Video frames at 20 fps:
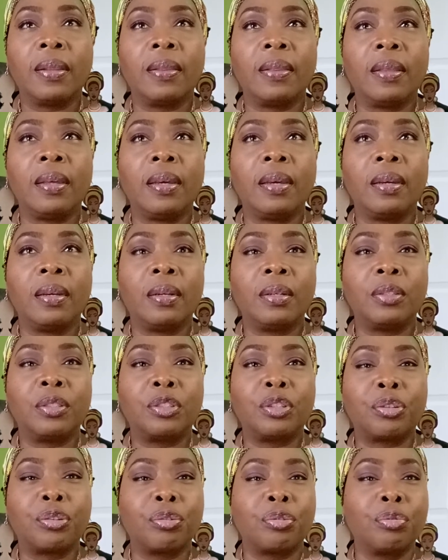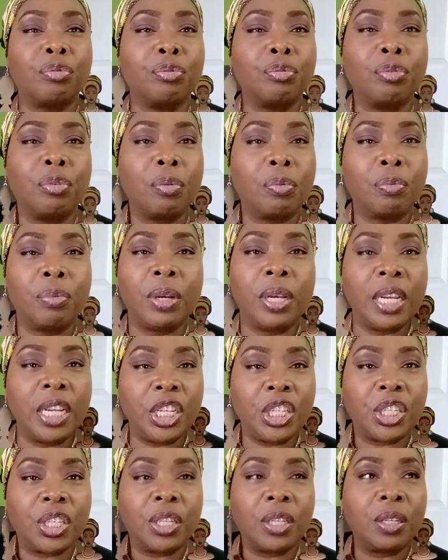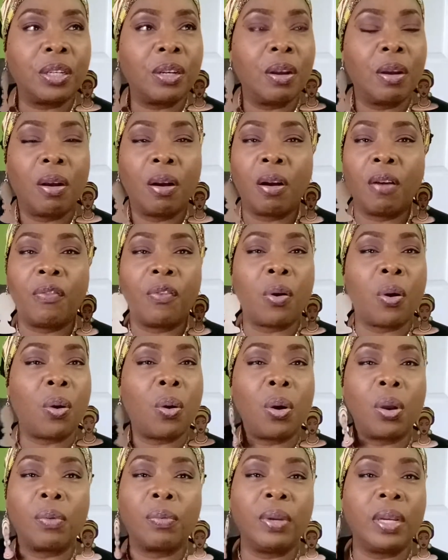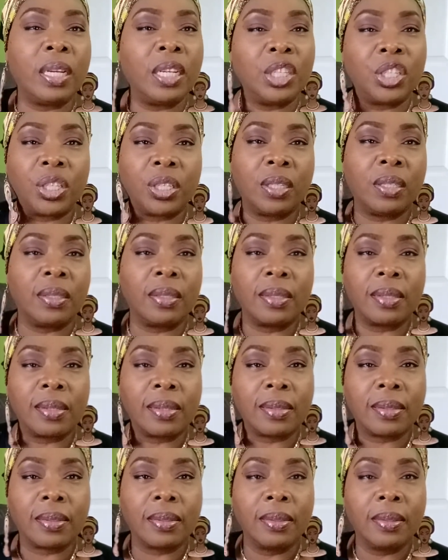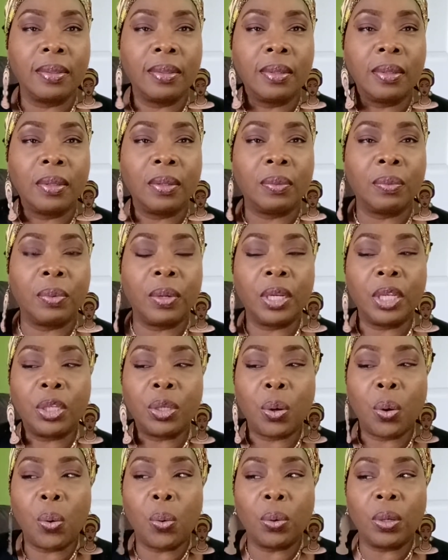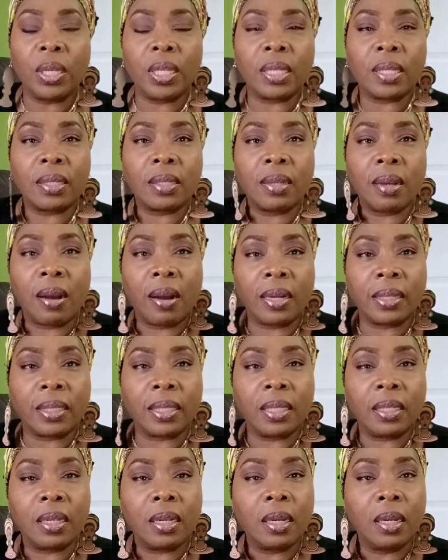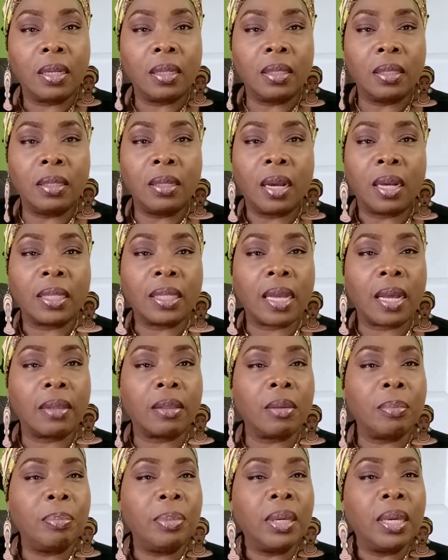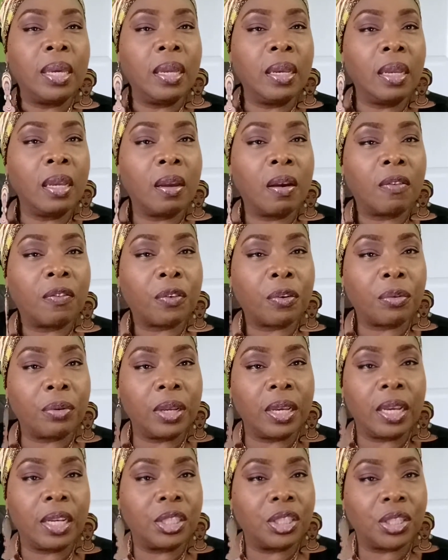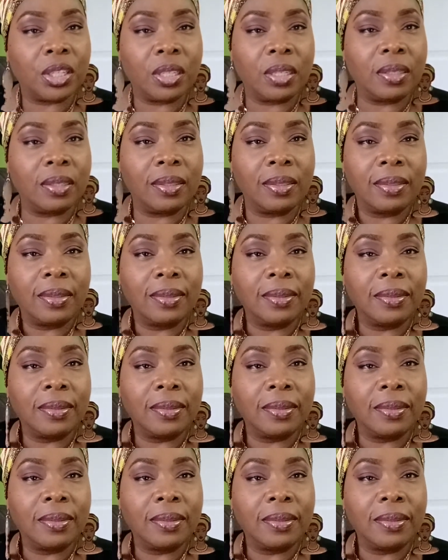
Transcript: the true religion of all religions, when it only started, not at the beginning of creation,